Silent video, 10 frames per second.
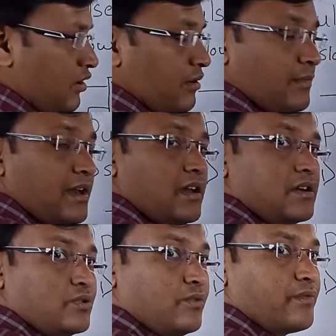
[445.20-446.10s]

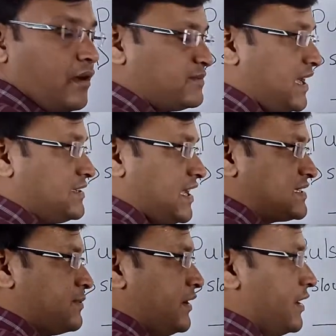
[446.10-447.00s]
normal two flops, as I
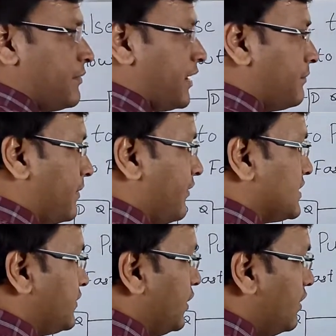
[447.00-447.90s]
explained in my
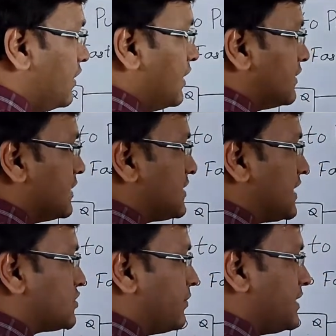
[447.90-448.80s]
previous video. This
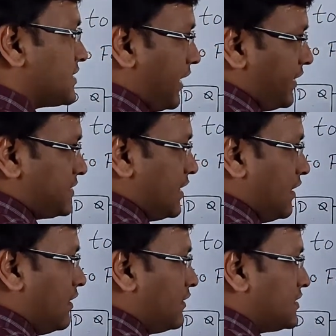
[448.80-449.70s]
has to be a standard
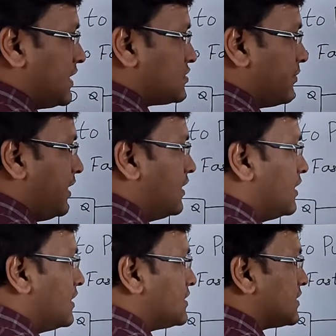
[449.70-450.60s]
cell, this has to be
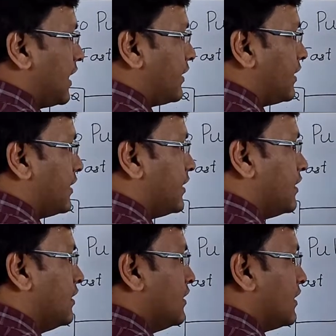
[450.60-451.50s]
standard
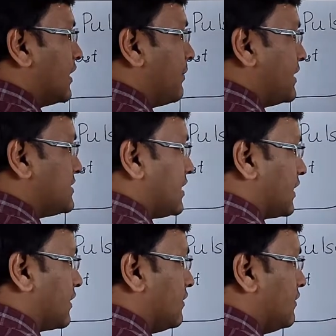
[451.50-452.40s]
uh, double
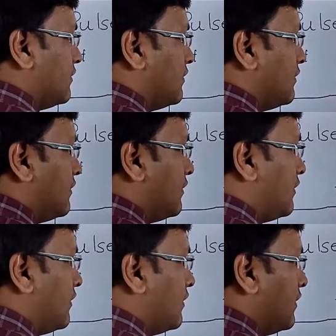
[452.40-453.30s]
sync,
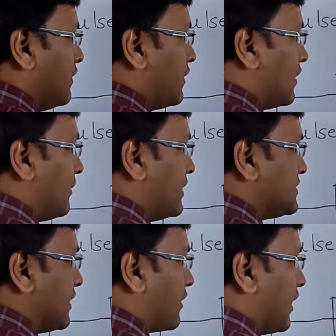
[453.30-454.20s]
double
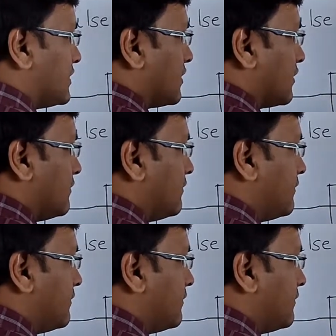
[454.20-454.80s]
synchronizer,